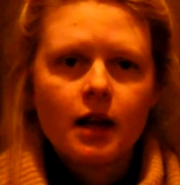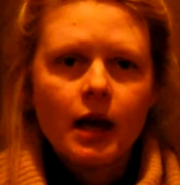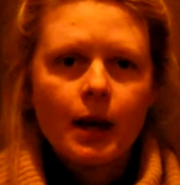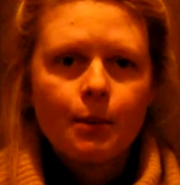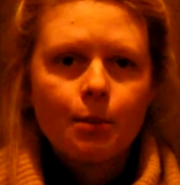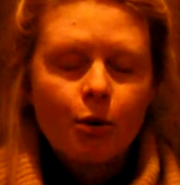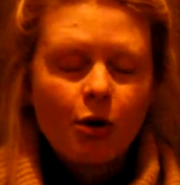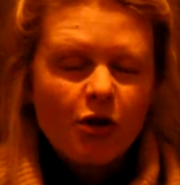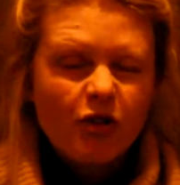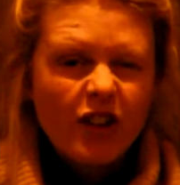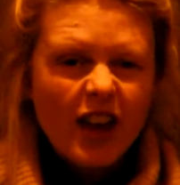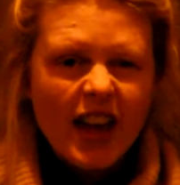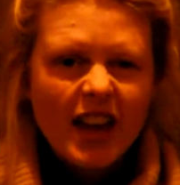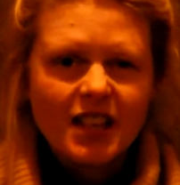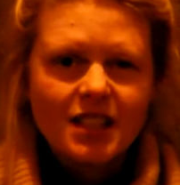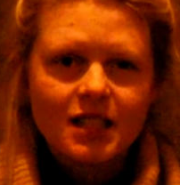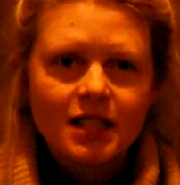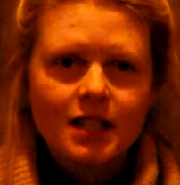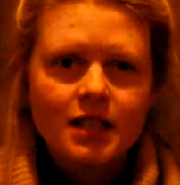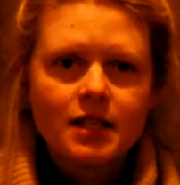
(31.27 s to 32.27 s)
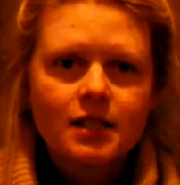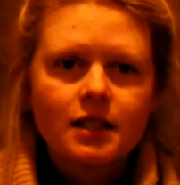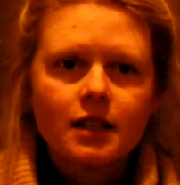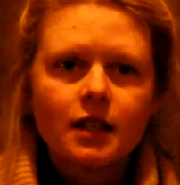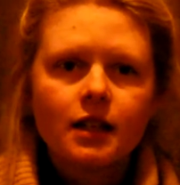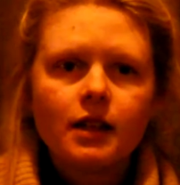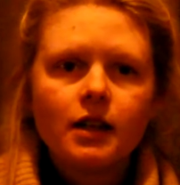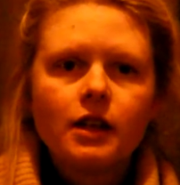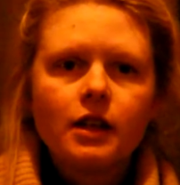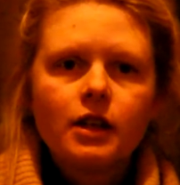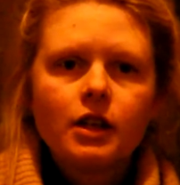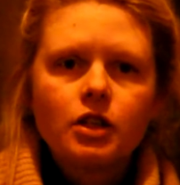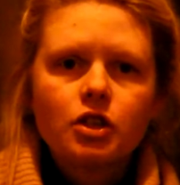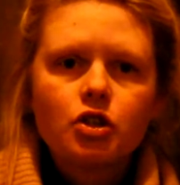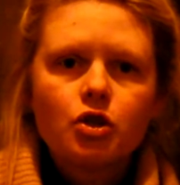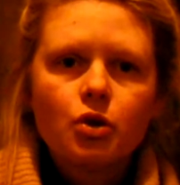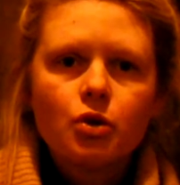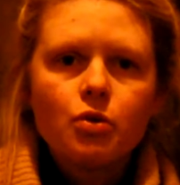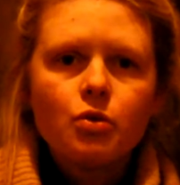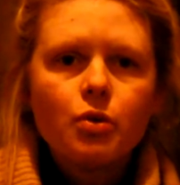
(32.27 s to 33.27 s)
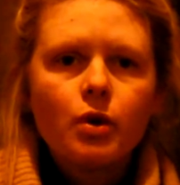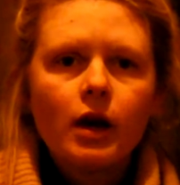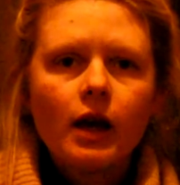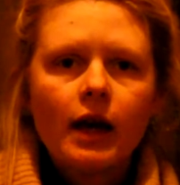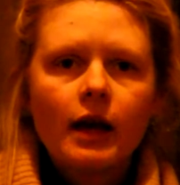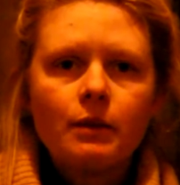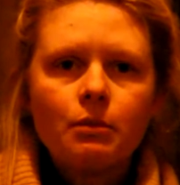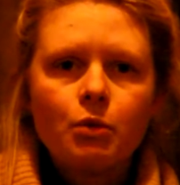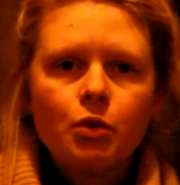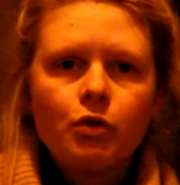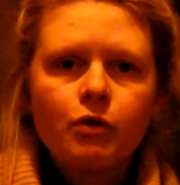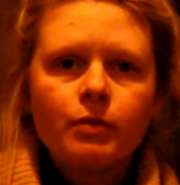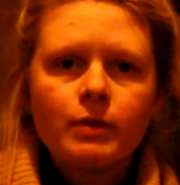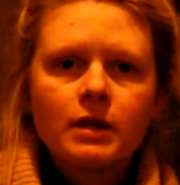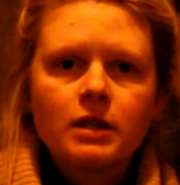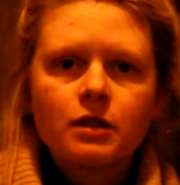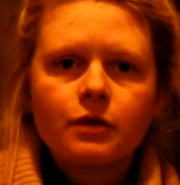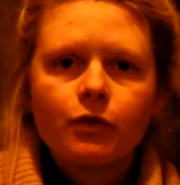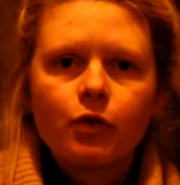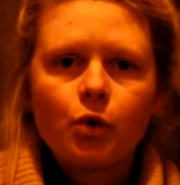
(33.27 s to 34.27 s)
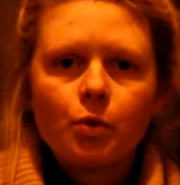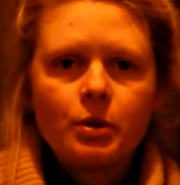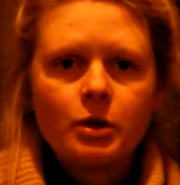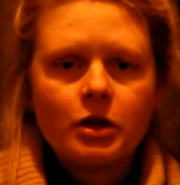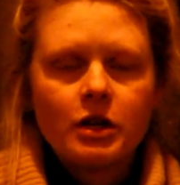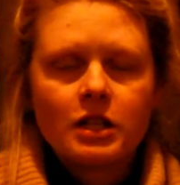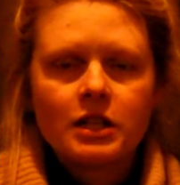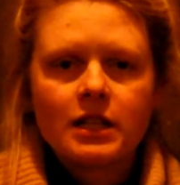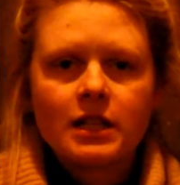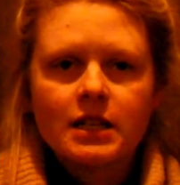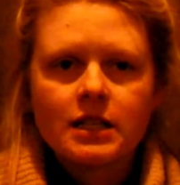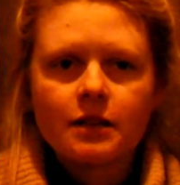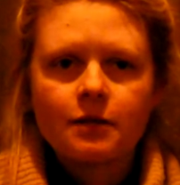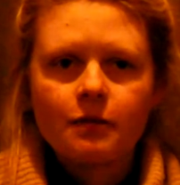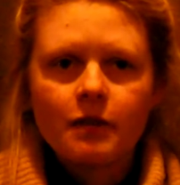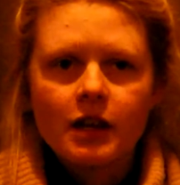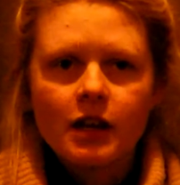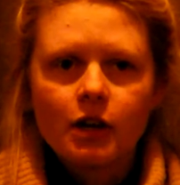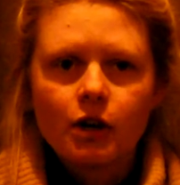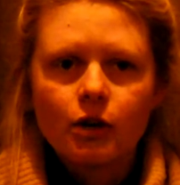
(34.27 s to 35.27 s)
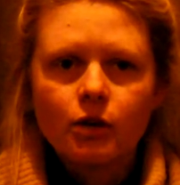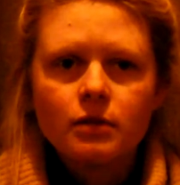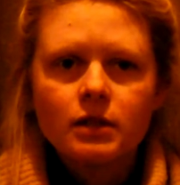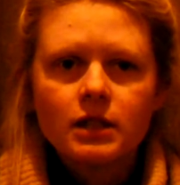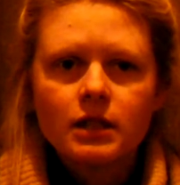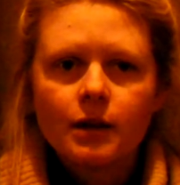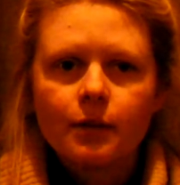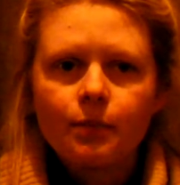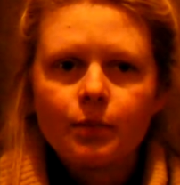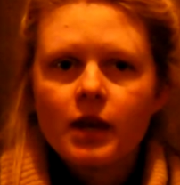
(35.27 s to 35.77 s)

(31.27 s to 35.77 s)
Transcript: improved access to and movements for pedestrians and vehicles,